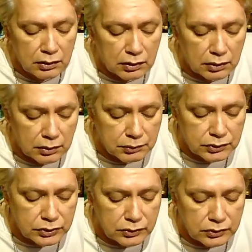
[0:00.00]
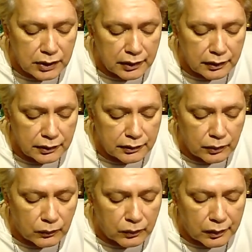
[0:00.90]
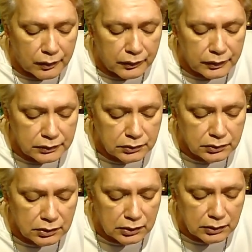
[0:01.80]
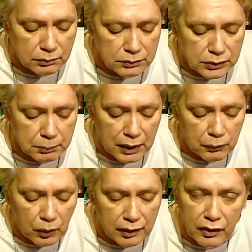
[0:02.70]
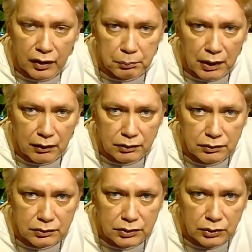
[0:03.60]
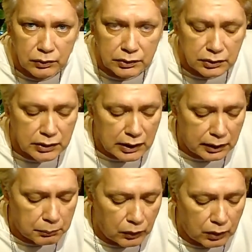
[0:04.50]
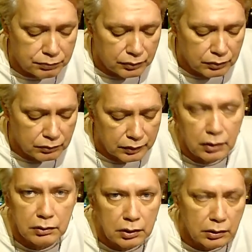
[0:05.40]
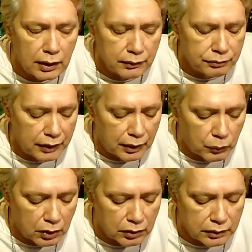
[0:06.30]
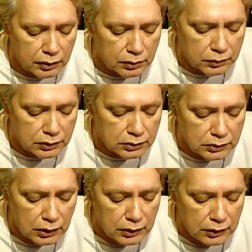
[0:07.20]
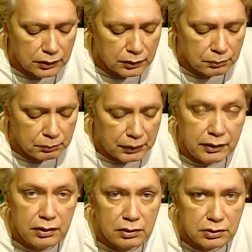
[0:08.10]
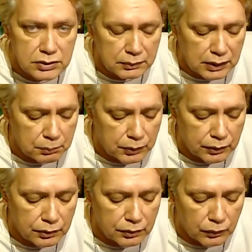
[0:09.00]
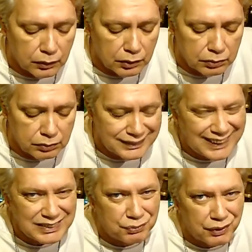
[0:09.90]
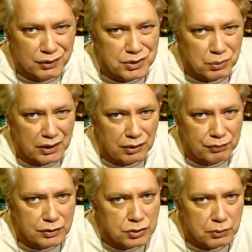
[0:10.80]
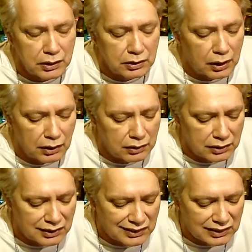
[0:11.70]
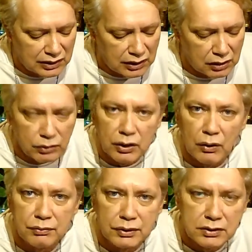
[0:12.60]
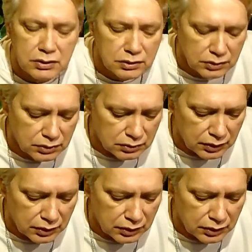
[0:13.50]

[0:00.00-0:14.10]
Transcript: to get it in order. You might want to think about doing your time off, you know, if you're at work, you know, mid-September, or not the first week. The first week, I don't know if it's your